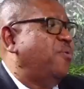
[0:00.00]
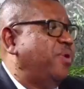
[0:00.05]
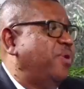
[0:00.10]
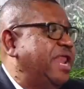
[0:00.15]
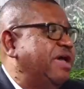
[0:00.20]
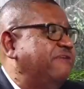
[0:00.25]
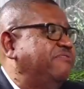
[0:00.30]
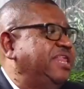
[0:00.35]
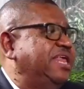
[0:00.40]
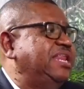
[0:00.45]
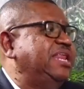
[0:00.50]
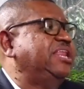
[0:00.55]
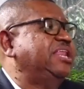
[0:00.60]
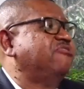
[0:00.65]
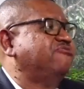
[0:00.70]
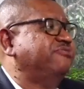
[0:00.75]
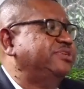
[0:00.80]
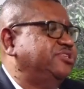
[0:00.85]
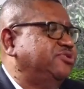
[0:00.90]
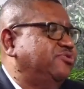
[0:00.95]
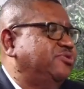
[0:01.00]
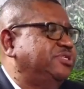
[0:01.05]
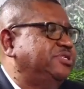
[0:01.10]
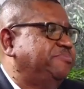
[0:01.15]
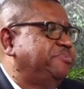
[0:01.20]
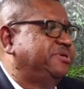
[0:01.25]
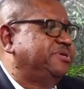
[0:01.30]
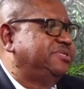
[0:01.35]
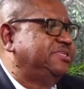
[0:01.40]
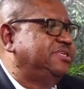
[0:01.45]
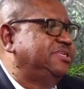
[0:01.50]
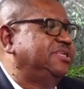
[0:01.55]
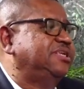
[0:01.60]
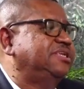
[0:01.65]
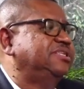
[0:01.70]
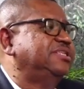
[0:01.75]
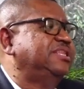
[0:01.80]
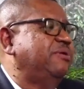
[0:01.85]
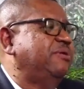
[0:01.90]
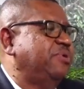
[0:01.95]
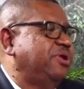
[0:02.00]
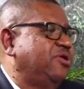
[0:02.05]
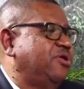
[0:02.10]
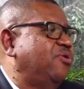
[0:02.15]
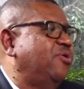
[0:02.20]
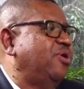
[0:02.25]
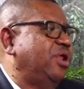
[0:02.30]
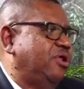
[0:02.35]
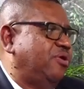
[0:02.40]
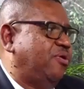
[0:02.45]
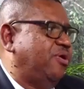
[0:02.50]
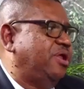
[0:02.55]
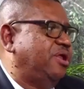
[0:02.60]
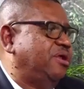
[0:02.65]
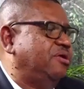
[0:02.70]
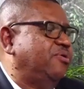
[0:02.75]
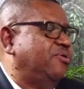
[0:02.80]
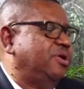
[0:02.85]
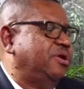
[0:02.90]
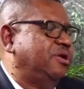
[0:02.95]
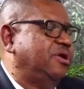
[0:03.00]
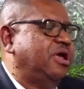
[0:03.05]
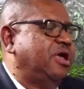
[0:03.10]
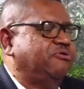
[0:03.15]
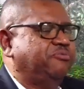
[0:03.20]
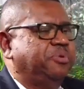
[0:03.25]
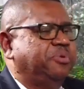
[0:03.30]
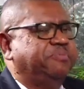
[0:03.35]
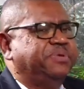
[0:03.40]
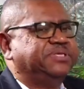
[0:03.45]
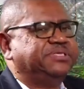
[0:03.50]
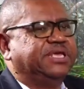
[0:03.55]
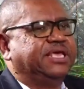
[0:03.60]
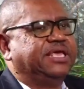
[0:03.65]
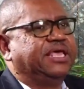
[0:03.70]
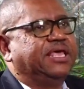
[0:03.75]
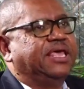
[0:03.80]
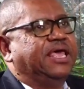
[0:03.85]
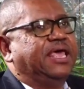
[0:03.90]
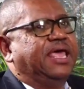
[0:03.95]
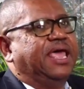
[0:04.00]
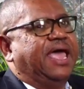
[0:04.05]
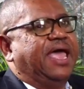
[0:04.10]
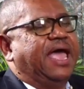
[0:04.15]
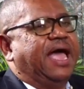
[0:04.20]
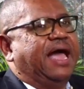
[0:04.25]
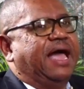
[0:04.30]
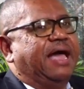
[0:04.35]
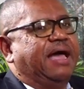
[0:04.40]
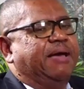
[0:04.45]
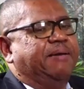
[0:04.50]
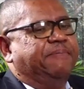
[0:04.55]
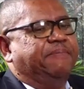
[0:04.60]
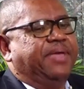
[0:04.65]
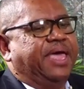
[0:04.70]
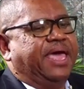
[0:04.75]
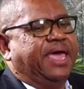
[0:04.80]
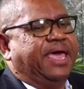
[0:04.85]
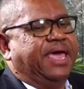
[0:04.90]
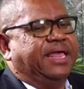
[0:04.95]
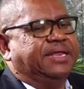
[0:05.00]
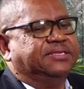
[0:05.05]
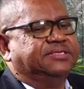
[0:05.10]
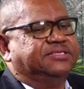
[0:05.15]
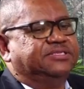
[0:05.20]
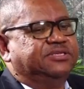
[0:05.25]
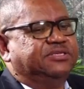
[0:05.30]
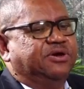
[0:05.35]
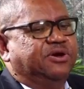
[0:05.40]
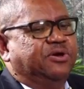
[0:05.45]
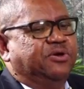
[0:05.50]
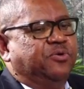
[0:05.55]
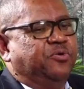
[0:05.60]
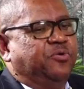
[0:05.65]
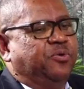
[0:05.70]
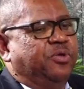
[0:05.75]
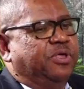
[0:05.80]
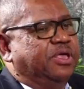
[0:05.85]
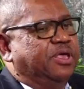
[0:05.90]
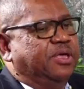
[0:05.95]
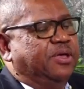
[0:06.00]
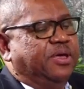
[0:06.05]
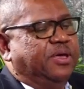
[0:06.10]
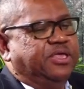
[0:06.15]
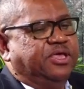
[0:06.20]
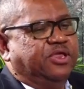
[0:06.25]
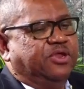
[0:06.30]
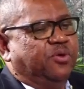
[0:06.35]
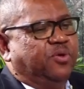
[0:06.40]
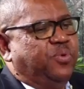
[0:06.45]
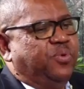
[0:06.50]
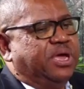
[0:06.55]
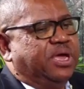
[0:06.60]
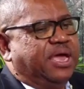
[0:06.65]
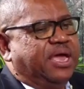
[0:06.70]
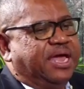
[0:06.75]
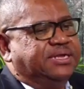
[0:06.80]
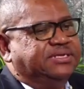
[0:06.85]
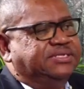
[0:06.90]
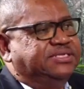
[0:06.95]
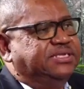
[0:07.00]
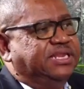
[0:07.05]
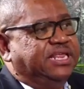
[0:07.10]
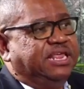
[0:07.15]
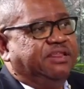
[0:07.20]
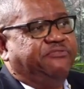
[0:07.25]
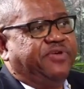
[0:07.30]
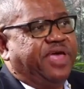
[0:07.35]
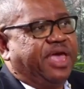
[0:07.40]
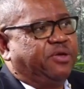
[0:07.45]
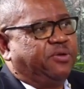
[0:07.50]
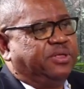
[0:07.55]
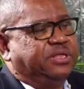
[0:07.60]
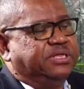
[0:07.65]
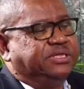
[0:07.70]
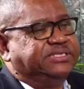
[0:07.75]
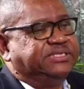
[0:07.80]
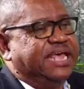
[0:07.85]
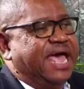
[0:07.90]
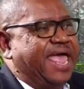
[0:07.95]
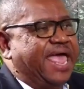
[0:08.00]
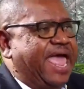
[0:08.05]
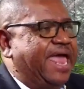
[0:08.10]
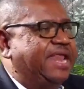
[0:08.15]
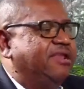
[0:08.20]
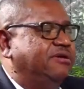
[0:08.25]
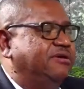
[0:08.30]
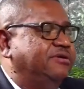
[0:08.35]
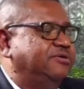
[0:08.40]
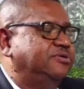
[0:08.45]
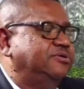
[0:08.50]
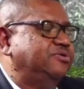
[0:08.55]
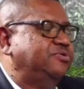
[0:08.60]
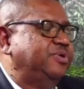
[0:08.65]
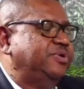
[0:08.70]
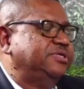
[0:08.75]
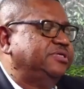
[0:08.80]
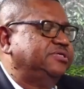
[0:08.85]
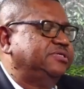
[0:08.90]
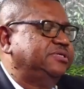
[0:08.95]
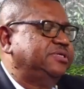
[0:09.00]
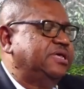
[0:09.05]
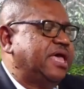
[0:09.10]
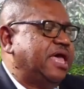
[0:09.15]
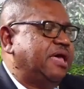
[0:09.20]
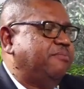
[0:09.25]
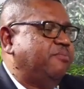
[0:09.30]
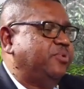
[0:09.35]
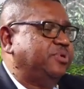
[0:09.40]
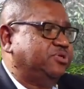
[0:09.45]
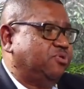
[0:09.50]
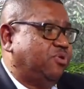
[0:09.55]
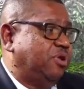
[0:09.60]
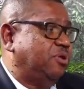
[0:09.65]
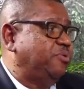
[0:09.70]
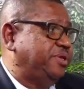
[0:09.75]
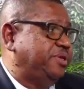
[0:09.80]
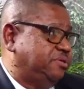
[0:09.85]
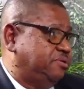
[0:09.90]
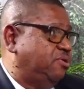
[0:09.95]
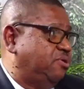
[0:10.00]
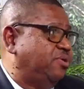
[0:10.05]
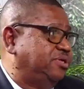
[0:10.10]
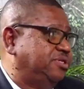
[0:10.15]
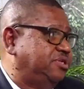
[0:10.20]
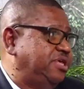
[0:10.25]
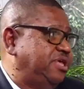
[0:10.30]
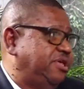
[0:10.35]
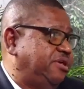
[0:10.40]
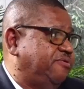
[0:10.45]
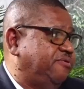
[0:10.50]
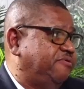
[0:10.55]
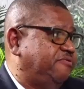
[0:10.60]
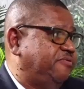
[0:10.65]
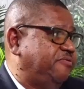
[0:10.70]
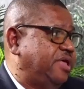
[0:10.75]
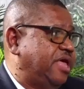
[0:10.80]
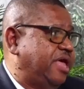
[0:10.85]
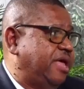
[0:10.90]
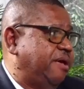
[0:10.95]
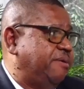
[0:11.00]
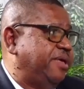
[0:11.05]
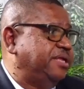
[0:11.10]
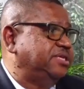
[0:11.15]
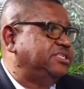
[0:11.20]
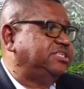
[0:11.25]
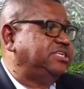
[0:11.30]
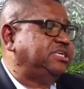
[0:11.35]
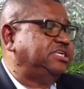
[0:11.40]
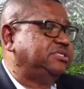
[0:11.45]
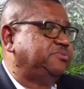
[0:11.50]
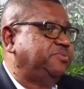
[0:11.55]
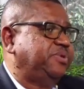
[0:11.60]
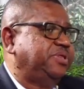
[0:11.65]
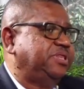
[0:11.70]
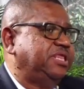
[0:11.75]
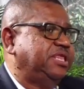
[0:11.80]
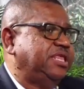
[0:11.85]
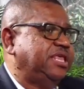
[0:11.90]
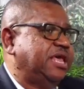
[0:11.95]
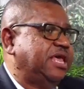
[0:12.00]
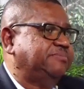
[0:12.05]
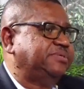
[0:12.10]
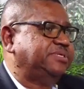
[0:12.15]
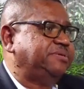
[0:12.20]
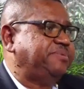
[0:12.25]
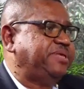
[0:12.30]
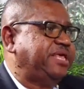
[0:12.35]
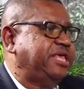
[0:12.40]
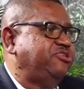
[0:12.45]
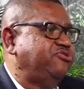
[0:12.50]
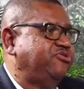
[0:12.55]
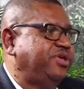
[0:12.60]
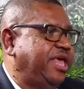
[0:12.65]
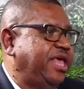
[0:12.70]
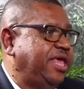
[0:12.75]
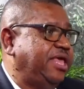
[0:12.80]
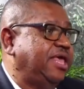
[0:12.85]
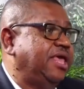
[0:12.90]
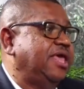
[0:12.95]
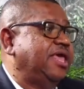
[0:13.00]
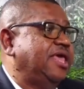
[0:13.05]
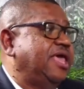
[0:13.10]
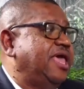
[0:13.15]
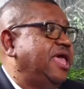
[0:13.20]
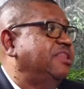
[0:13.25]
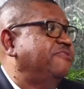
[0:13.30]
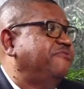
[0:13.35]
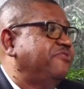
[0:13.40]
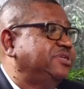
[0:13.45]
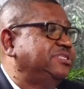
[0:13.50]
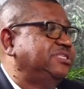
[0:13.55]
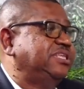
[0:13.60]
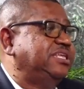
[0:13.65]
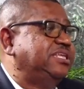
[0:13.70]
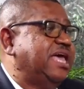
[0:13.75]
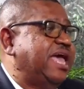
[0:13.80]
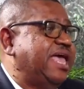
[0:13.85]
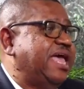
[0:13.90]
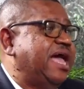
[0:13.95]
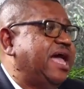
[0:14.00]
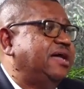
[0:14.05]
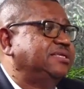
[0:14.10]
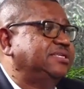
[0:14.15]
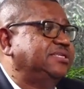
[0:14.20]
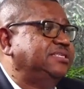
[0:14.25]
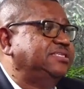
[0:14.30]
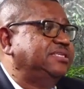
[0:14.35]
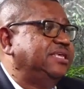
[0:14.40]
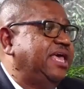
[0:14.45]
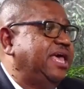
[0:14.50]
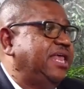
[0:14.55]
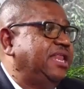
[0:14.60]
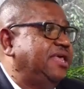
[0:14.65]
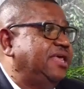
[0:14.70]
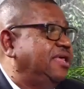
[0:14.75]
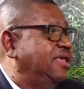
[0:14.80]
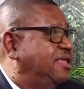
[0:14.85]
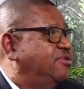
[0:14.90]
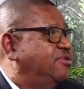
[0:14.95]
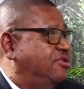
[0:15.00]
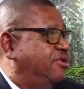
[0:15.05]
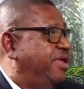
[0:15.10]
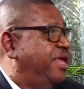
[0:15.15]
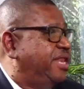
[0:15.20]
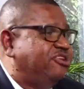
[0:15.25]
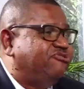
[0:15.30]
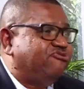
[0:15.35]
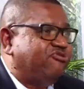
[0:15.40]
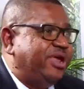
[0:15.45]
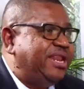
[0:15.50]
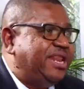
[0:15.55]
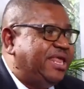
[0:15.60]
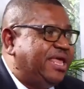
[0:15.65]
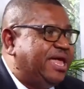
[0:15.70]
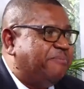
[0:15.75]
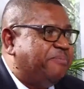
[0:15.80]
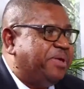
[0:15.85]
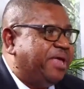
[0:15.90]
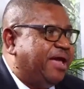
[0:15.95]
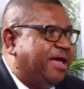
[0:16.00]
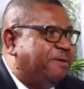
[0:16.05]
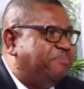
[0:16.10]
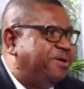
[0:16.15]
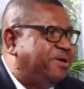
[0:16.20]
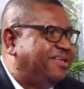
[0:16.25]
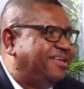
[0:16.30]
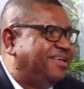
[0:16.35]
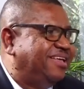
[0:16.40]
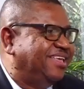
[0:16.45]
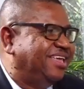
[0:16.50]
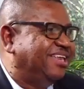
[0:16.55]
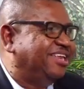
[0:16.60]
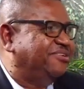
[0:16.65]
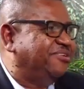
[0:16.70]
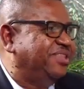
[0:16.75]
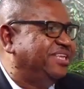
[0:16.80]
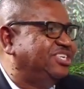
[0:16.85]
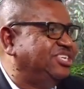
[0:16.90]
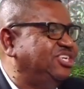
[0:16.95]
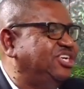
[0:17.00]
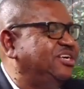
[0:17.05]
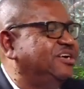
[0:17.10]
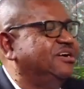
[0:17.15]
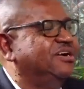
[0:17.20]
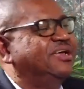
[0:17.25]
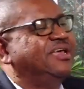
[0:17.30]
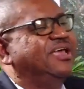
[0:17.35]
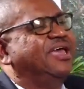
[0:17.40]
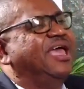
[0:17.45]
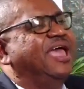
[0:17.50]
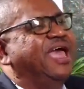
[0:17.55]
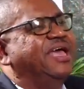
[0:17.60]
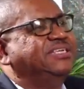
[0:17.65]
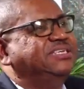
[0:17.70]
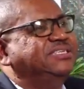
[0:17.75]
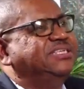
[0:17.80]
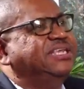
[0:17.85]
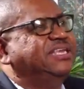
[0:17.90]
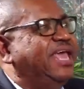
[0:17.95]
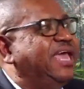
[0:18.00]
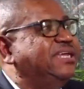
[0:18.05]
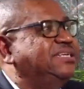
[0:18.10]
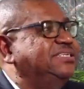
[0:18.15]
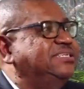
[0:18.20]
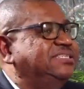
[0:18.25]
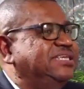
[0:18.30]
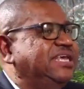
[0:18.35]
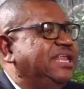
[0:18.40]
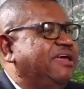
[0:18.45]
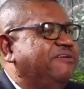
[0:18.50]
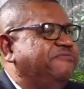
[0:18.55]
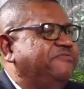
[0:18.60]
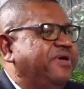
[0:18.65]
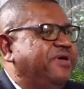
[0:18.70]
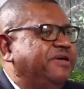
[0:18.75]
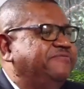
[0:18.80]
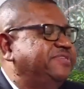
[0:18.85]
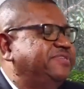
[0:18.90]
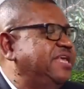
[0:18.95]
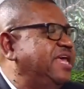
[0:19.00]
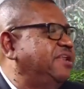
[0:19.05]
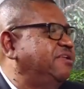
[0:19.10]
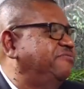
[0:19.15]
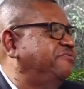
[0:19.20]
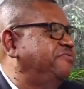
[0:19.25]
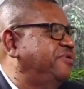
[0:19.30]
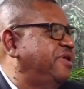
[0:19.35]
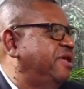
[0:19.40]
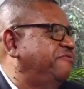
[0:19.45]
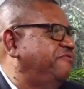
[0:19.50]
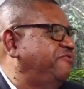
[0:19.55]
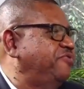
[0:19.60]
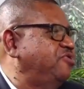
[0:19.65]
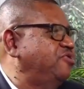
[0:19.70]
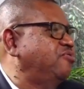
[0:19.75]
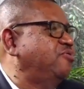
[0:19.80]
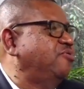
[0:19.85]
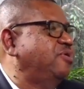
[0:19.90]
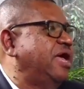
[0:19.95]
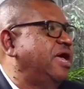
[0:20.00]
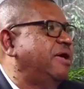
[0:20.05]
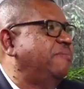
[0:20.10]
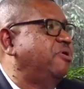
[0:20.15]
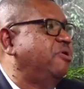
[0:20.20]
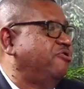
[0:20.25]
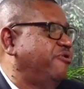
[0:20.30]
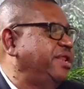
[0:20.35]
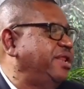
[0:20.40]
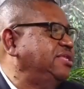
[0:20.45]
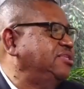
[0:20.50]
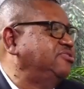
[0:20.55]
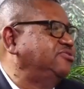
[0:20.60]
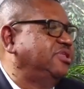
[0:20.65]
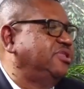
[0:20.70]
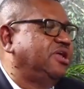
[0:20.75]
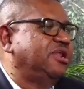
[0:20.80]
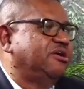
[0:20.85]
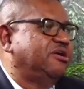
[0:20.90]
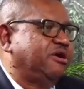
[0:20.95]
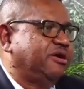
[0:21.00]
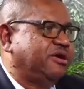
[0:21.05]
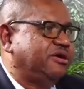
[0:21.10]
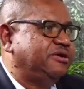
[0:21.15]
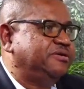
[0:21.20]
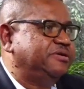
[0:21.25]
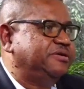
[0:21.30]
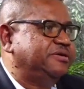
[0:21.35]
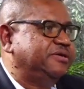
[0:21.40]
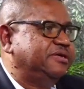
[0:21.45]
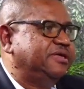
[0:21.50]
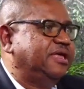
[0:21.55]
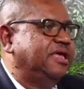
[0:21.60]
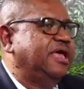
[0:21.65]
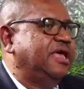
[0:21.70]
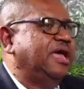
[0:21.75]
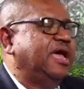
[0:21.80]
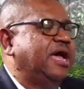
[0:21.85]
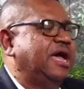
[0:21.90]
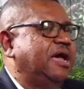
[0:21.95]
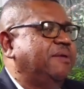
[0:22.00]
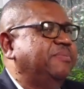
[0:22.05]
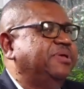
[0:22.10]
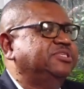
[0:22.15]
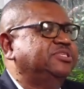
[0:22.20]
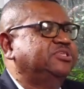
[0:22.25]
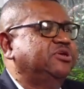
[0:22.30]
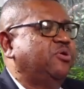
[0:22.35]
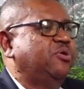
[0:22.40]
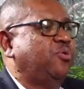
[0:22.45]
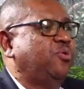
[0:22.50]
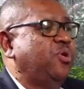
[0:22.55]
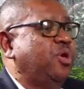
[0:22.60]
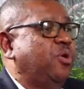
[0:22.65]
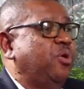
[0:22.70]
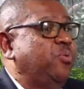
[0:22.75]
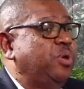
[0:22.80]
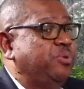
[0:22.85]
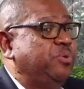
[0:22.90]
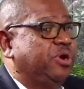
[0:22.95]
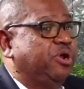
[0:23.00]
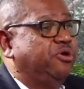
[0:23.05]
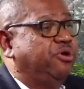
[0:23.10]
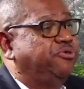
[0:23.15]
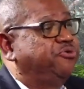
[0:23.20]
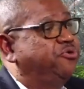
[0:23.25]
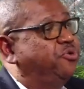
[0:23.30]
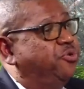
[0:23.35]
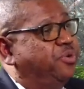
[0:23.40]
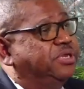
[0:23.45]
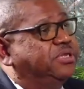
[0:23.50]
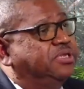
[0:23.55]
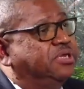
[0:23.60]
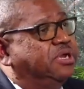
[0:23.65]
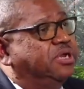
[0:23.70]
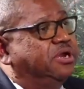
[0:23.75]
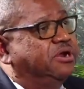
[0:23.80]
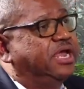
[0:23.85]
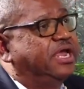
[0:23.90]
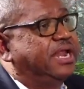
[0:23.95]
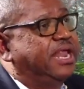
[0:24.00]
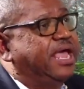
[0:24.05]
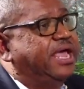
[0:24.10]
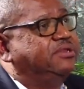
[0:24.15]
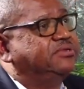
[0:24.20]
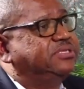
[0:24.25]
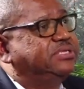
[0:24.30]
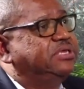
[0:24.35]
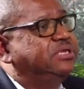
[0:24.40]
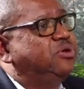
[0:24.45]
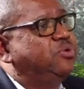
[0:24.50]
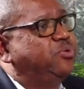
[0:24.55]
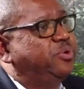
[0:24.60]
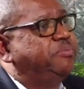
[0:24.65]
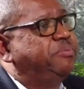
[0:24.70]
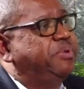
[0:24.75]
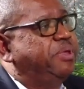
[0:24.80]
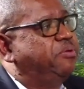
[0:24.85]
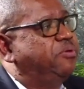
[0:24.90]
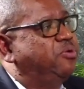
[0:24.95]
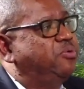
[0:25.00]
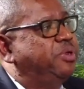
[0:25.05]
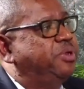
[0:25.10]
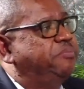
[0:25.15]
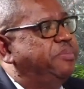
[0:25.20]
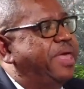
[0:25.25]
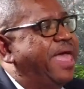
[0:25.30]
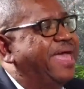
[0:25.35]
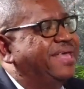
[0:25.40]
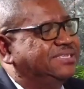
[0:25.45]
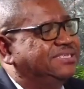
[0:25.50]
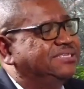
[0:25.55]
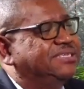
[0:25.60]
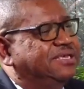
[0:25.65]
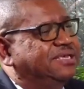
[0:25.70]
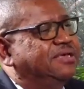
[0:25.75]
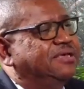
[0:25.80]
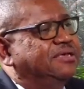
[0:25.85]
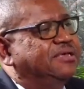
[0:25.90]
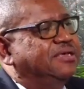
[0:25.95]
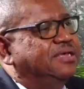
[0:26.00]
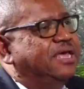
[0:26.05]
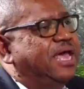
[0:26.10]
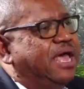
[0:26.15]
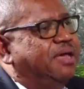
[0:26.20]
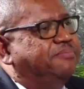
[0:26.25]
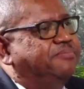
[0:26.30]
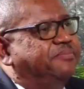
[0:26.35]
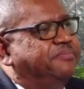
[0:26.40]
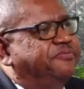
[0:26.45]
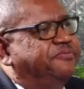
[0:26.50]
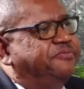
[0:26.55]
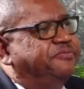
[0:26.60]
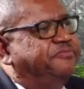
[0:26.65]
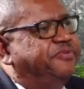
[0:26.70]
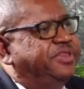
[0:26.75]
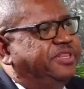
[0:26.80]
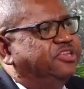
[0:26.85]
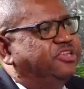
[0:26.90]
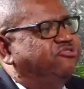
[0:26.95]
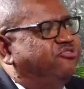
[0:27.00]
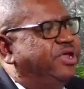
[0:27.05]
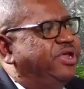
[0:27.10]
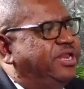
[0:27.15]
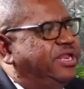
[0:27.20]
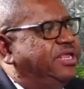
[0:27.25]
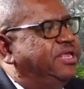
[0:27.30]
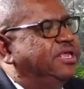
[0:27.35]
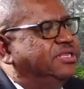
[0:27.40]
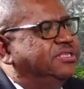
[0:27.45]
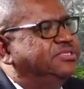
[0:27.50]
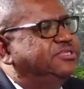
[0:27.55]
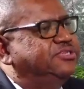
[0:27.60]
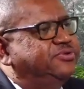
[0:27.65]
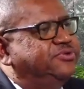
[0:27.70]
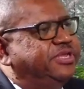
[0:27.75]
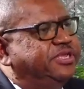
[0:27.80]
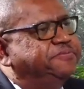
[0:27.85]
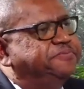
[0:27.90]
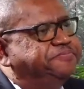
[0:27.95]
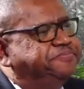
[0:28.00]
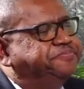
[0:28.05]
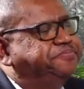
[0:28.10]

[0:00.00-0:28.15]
whenever they need a resource person, they would call on Honorable Mizik. And so, we are constantly, in fact, Diana, who was always also here, and she is with the CPA UK. And the first thing I asked, I said, any training coming up, this year? And she said, yes. She said, I've sent a few already to the clerk. And so we would go through it, the clerk and I, to see who would best fit the training and suit it.